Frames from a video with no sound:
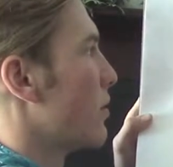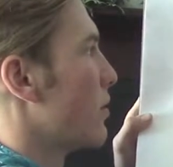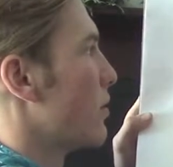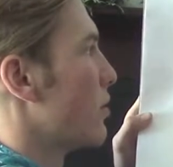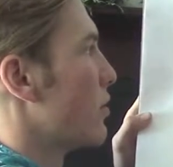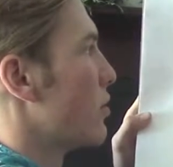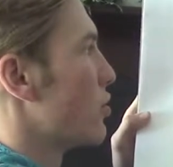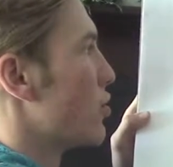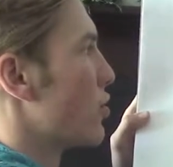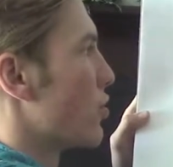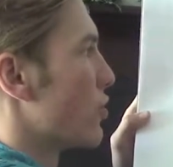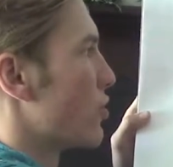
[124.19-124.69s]

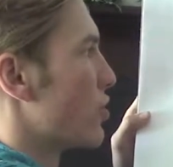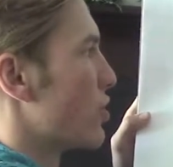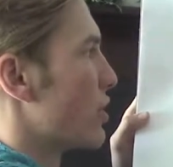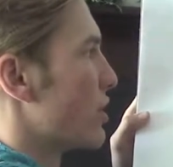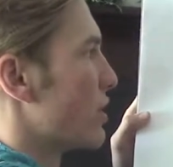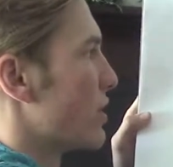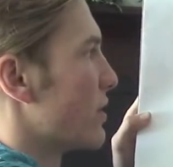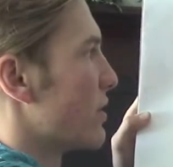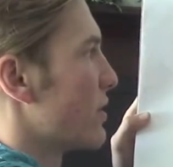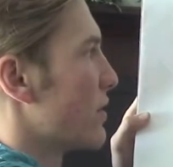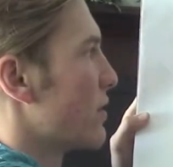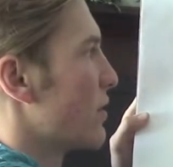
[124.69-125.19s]

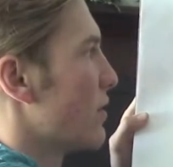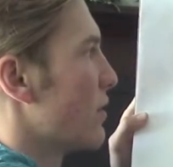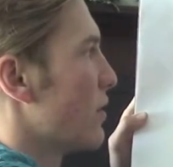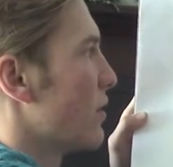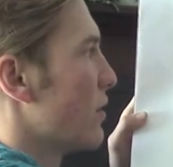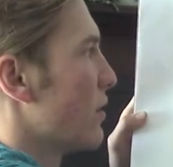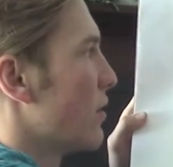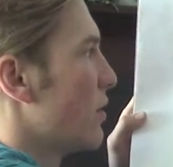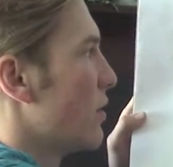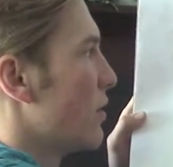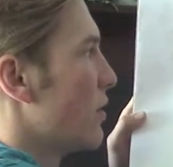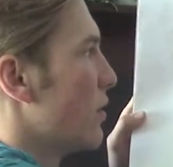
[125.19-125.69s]
churches
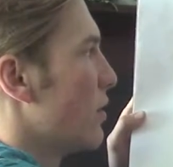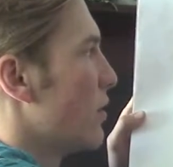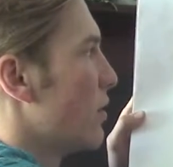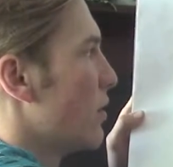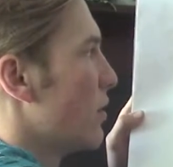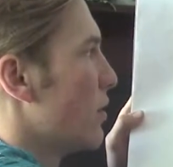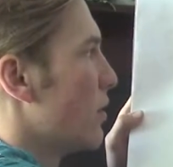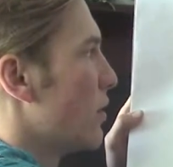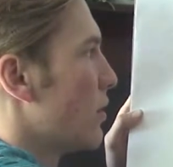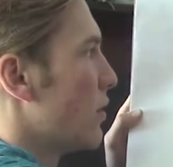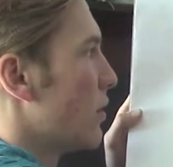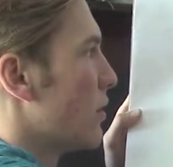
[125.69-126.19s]

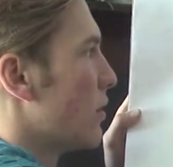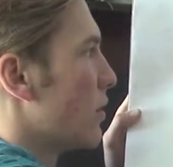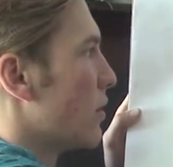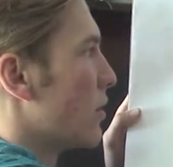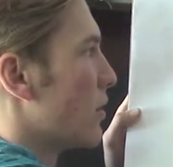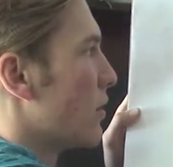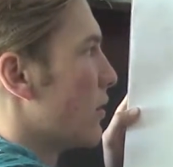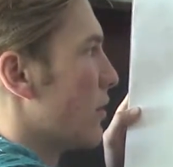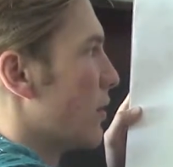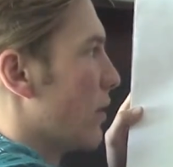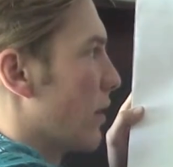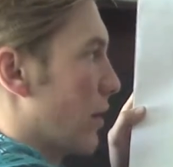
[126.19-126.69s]

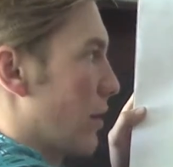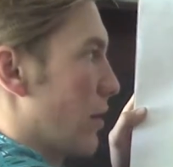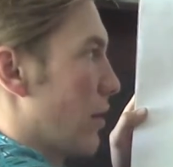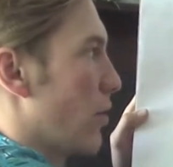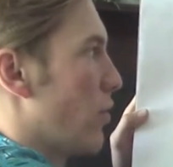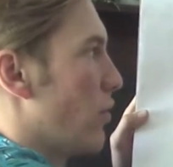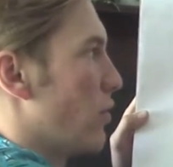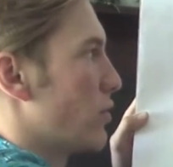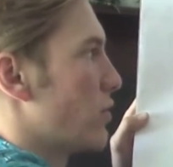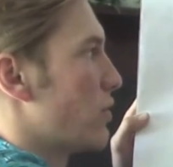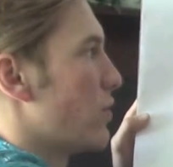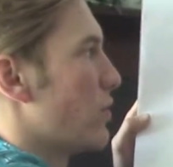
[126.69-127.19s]
that
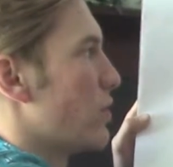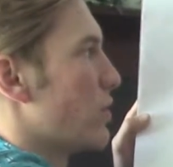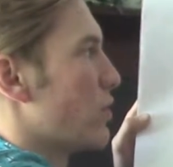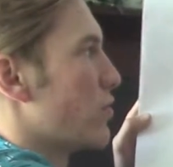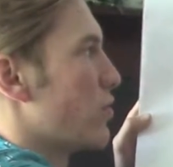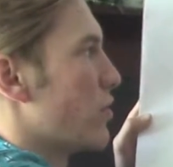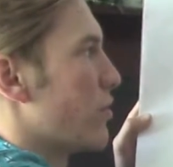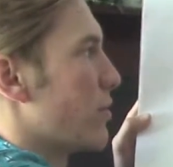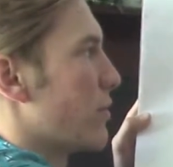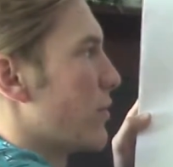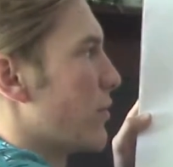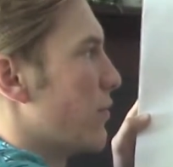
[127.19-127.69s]
also
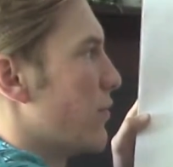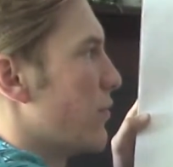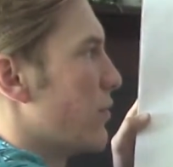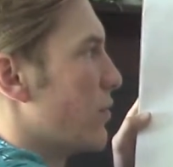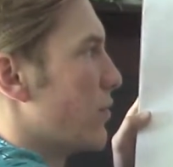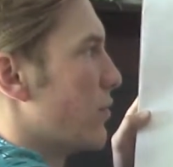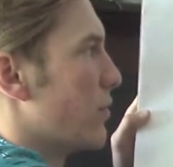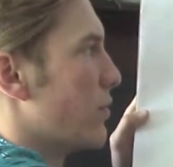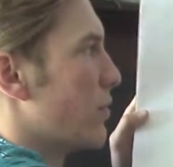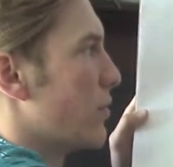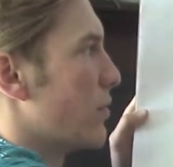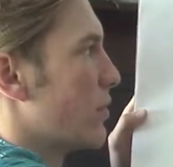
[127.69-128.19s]
distribute
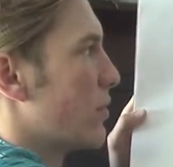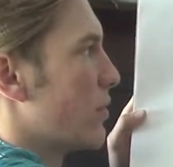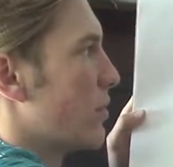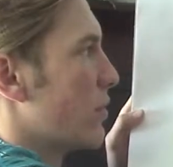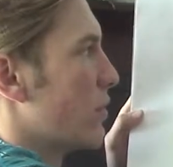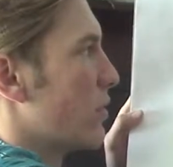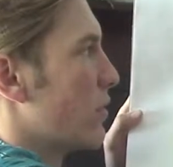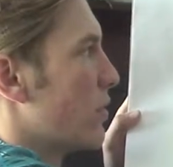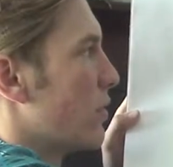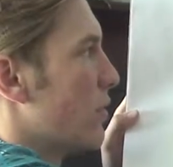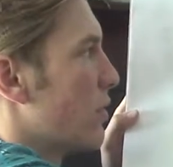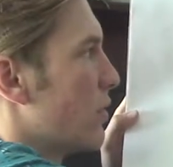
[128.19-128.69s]
food,
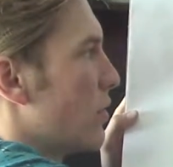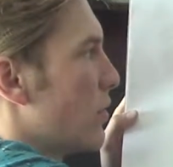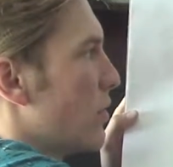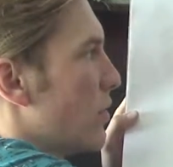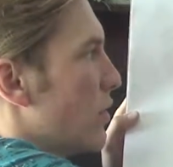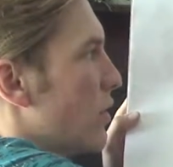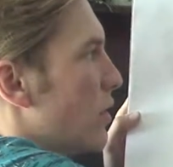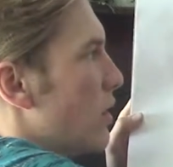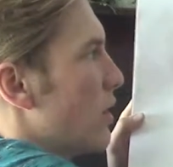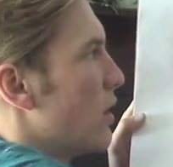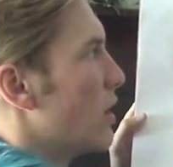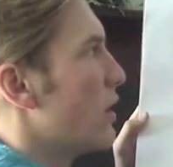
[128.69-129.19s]

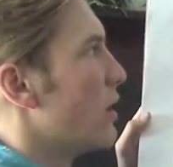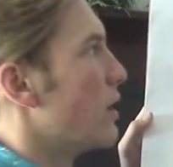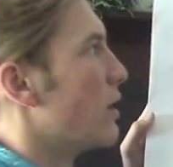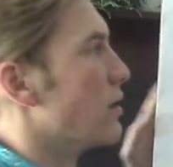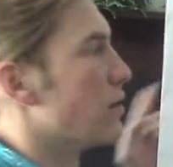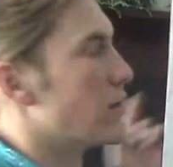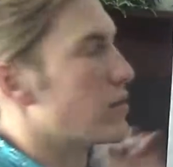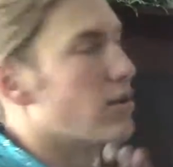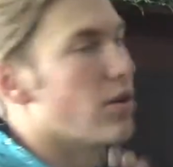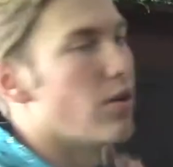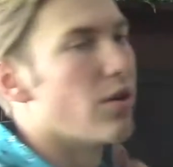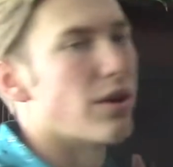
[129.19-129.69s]

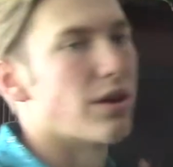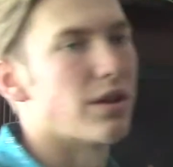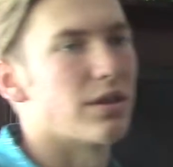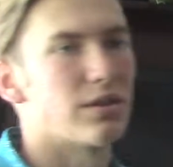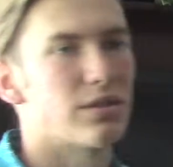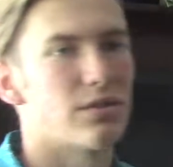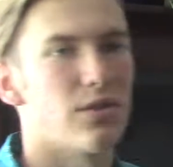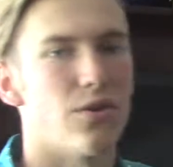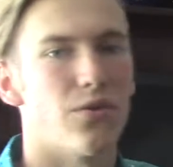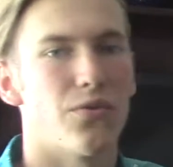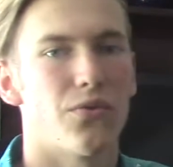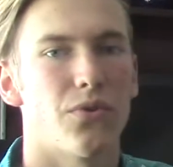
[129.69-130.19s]
and so on and
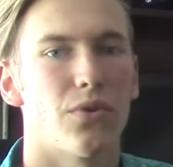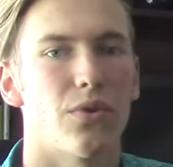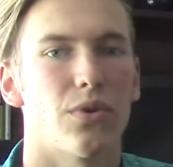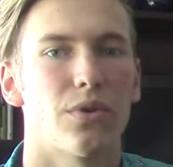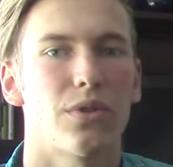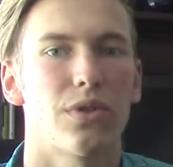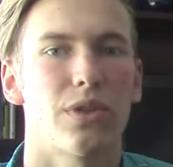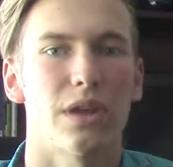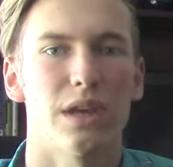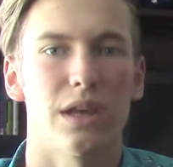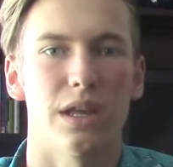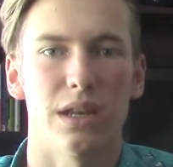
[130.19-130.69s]
so
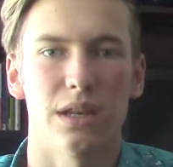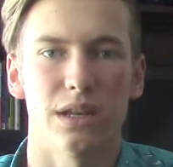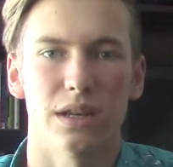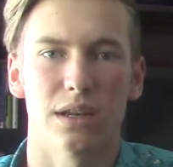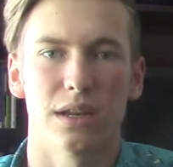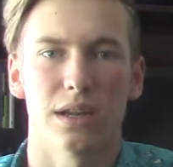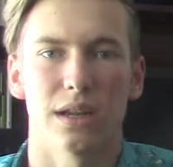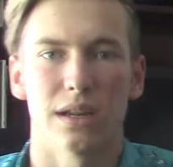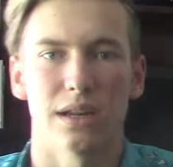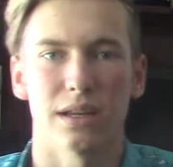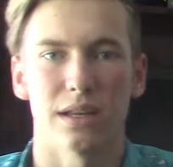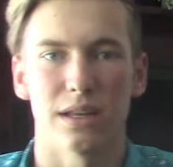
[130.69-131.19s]
forth, and
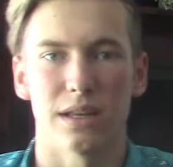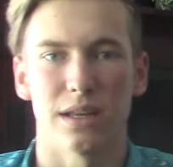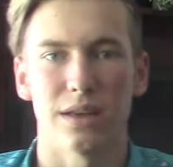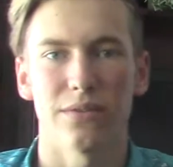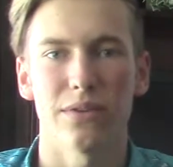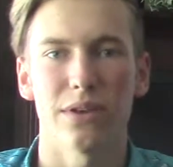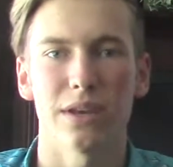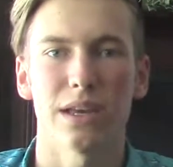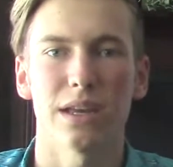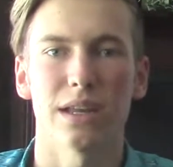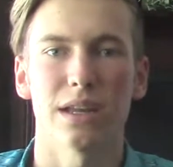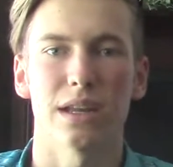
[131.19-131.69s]

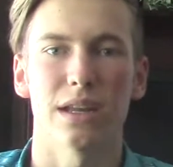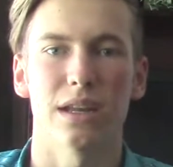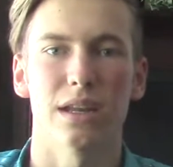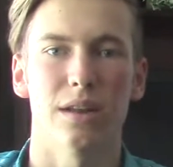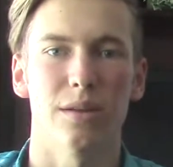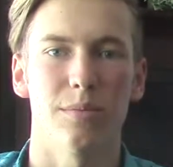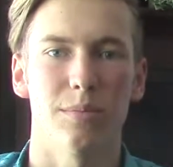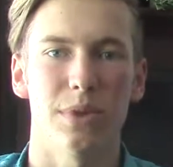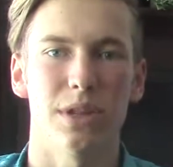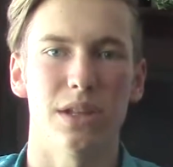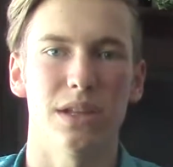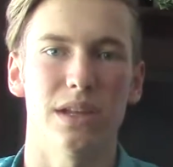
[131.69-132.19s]
giving it an
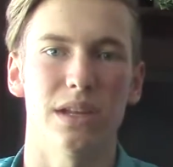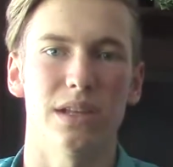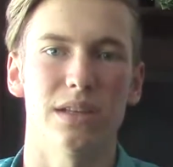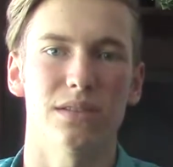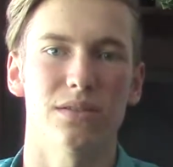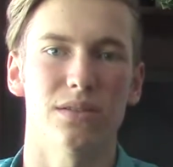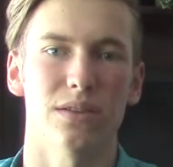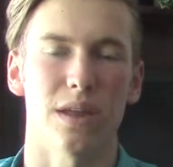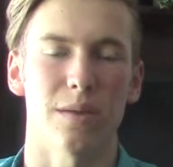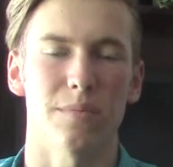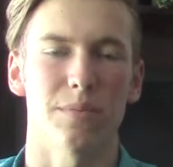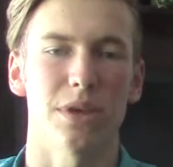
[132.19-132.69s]
ability
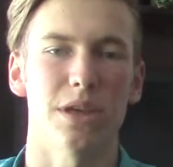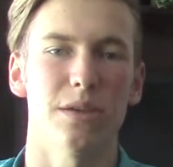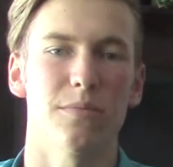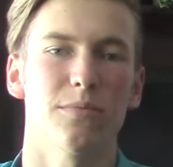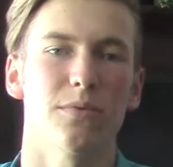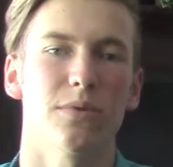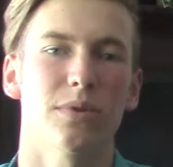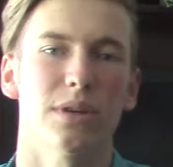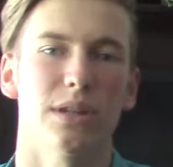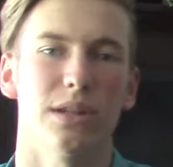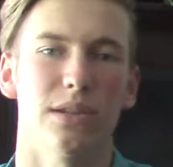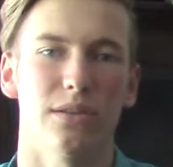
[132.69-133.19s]
so that
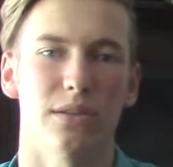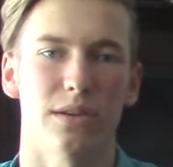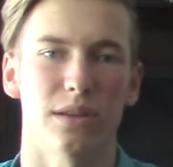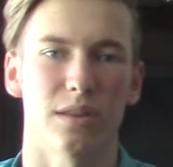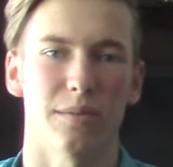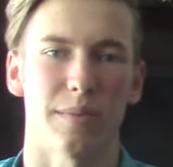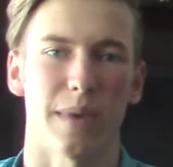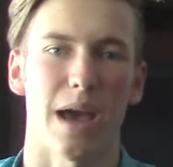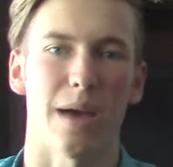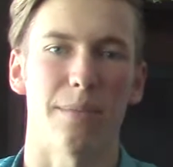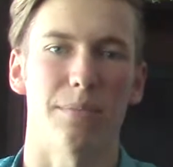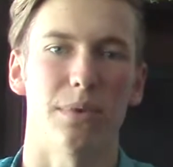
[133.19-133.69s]
people can look at
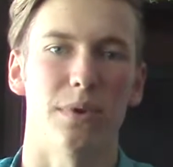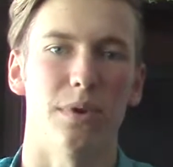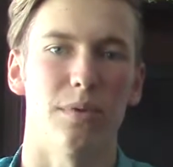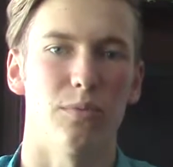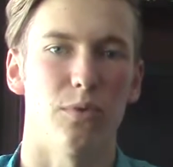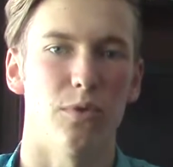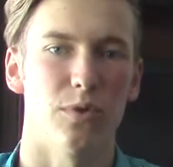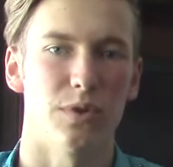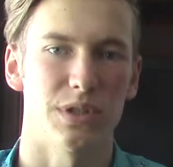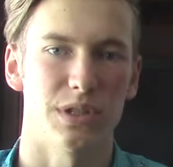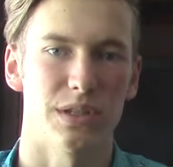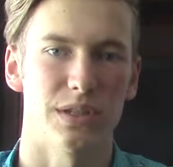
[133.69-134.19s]
the map in a
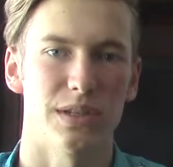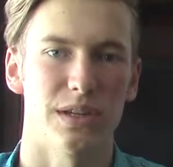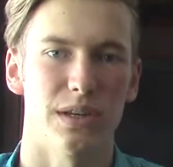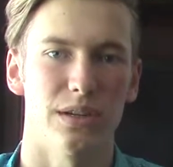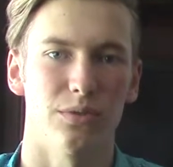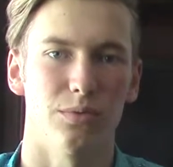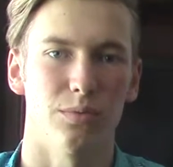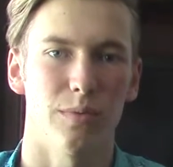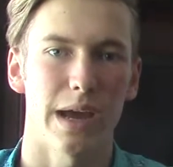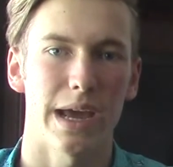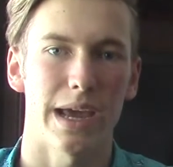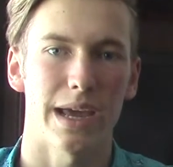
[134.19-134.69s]
more
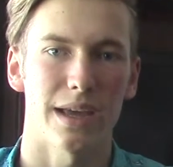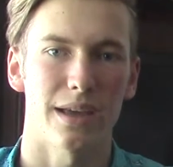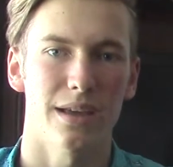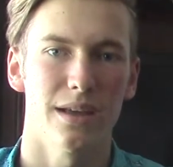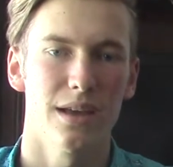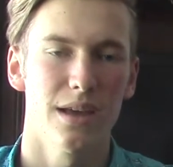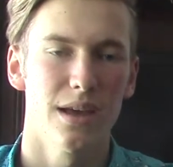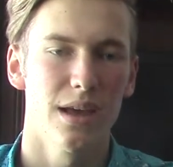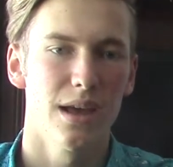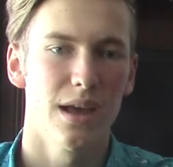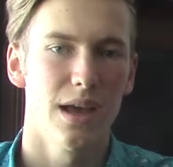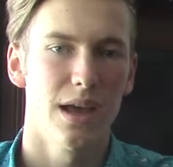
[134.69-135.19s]
detailed way.
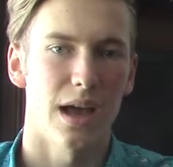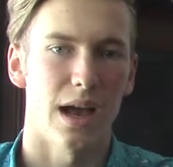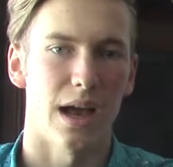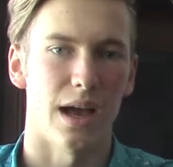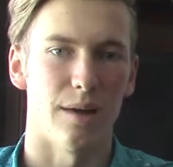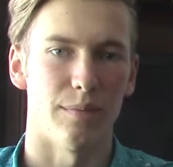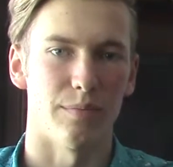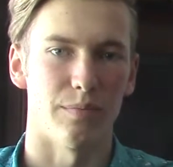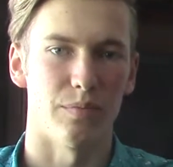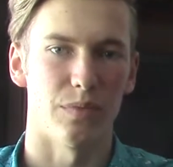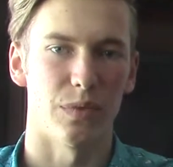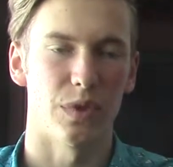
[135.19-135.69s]

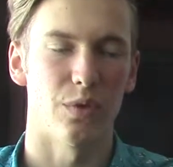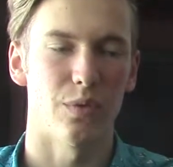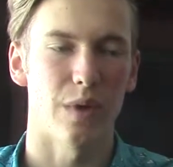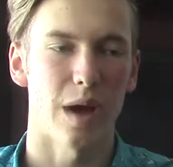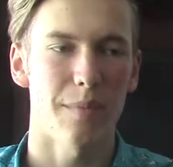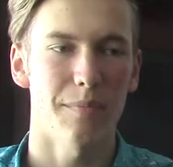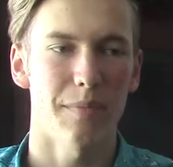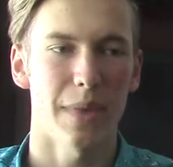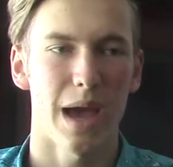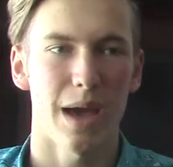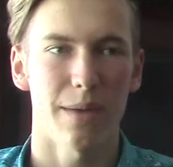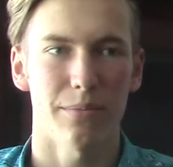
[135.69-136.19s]
The
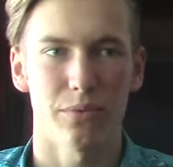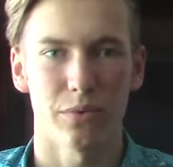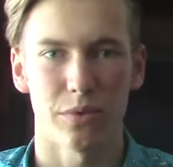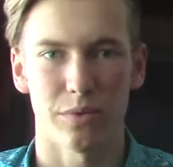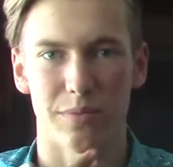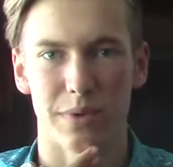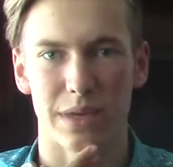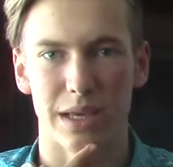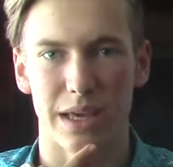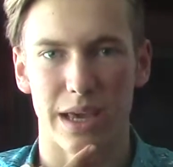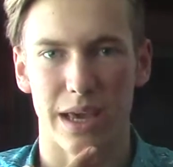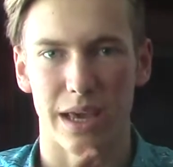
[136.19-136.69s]
web map would
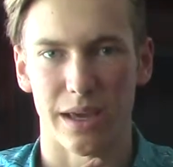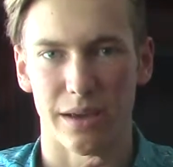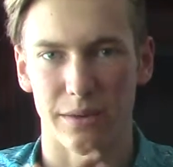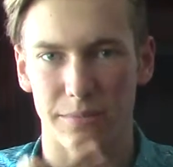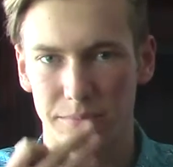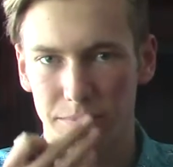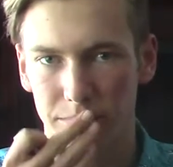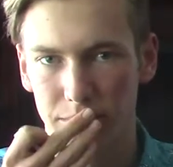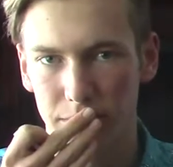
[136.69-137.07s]
be a